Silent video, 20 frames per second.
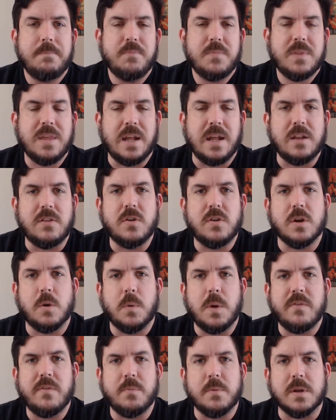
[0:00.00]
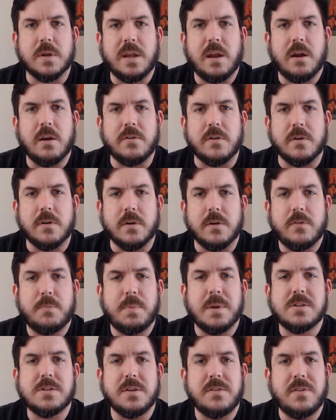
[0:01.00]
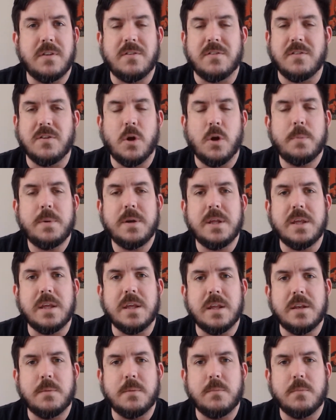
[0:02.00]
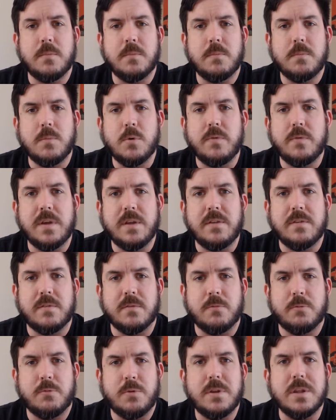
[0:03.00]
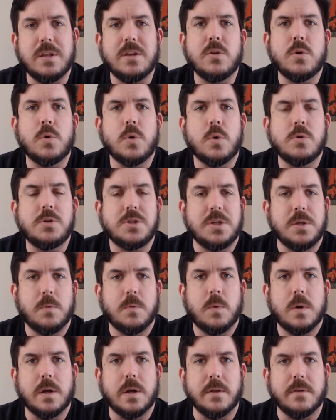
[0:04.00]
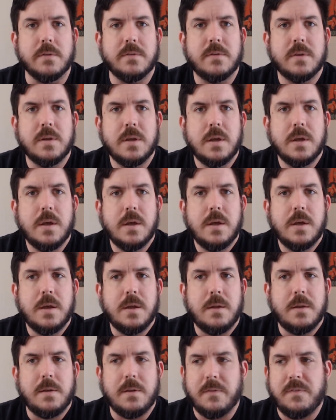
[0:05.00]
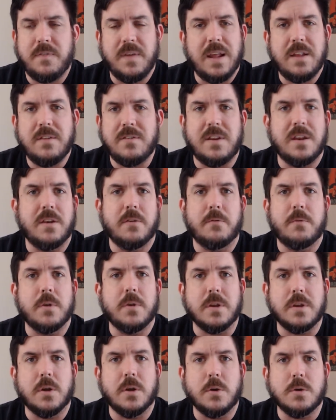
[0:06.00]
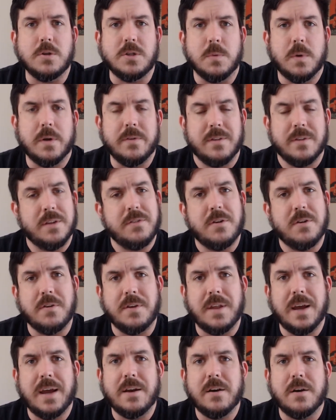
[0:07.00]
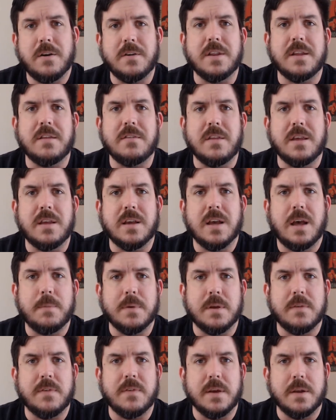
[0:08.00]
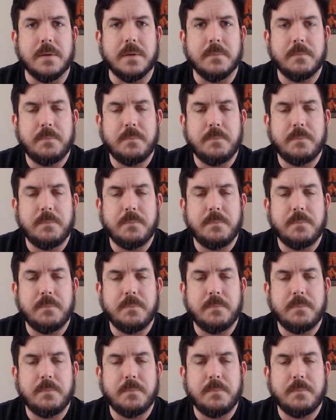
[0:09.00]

kind of took away from her character, especially since nobody in the movies really knew who she was. The fans didn't really know who she was unless you're a diehard DC comic fan.